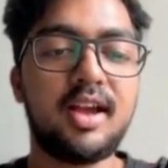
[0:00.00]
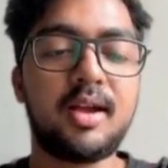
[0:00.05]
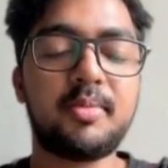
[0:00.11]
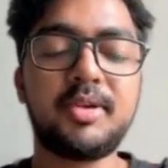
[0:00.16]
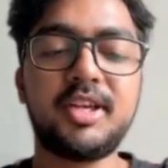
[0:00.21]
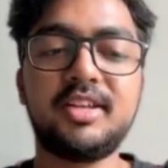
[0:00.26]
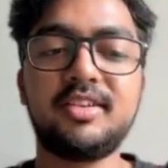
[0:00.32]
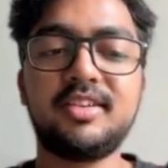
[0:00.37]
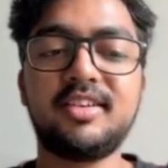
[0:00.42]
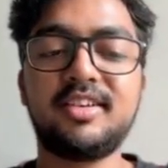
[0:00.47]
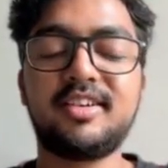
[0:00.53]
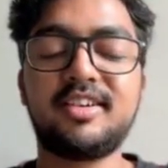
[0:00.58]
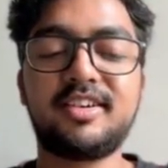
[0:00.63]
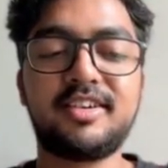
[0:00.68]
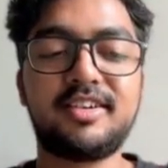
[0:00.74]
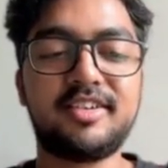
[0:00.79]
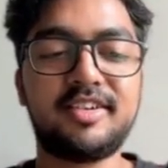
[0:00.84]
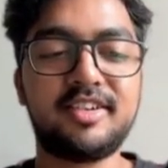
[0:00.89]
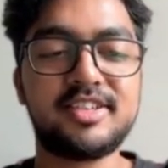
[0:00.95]
I mean,
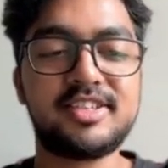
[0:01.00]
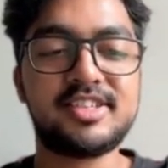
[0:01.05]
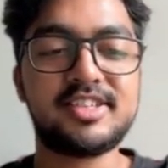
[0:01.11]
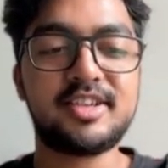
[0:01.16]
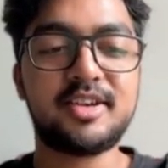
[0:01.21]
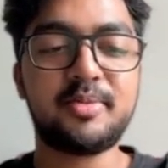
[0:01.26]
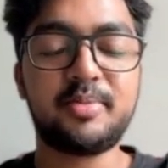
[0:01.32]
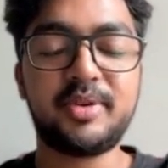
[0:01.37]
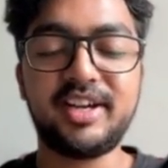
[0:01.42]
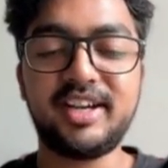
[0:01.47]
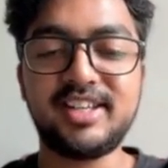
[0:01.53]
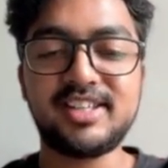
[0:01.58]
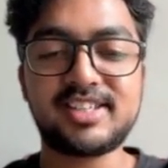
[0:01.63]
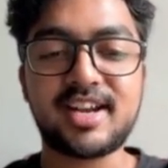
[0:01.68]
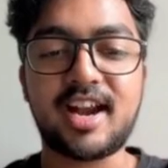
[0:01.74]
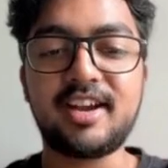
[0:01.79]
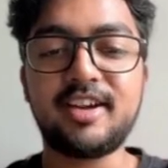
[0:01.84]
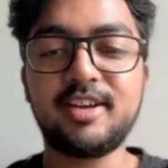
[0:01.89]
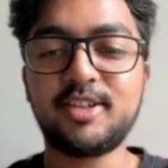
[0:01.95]
it's a pretty
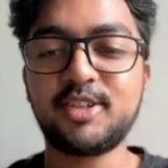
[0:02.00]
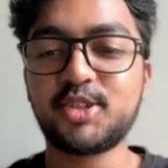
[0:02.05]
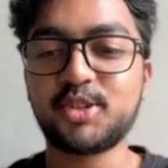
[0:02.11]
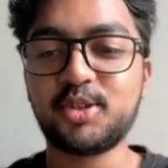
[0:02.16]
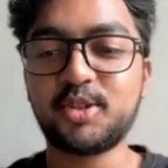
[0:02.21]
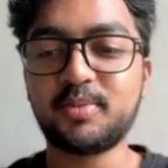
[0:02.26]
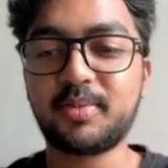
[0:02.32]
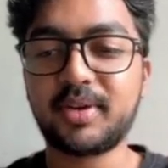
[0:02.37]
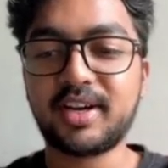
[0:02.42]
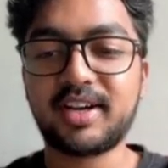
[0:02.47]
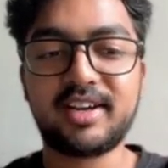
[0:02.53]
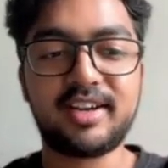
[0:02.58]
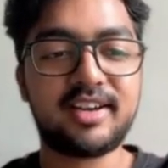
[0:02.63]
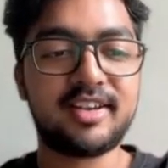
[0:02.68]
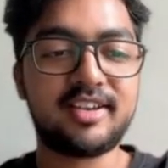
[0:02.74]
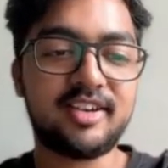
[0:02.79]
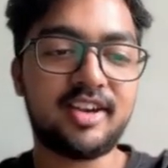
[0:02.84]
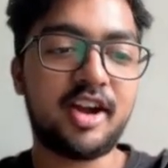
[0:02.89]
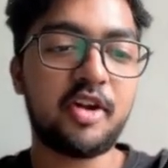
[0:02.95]
standard joke,
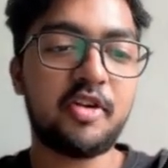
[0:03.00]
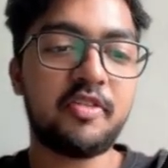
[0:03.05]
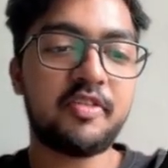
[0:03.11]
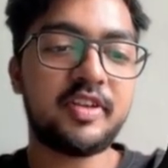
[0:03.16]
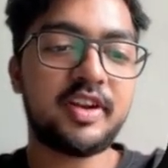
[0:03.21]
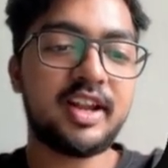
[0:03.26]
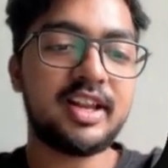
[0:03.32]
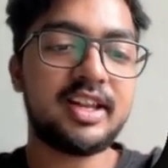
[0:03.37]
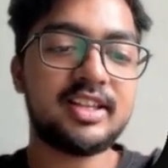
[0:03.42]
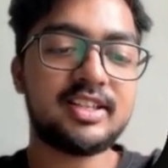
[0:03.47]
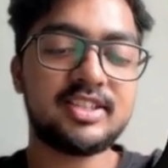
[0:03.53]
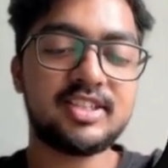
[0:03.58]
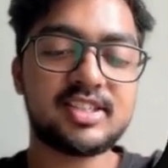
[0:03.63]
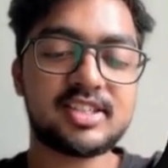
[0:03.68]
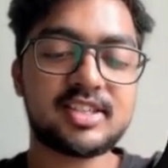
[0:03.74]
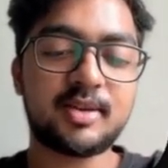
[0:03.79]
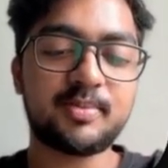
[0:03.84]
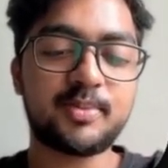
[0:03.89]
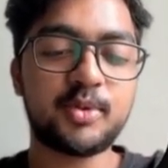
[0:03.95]
but however, I'll
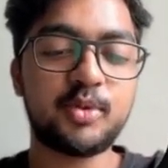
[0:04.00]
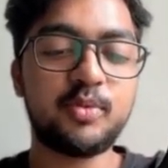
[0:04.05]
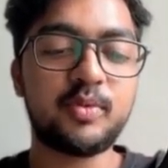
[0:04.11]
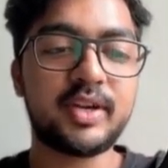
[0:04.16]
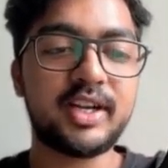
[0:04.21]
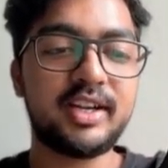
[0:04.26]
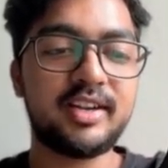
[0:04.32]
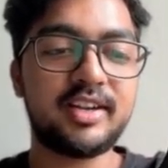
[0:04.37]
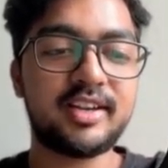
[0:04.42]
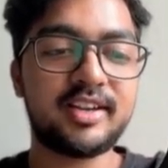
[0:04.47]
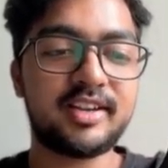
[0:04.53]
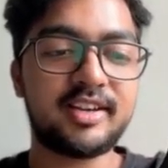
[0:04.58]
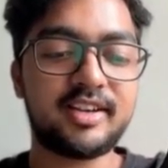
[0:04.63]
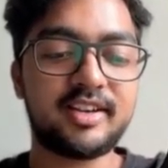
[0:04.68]
just approve it.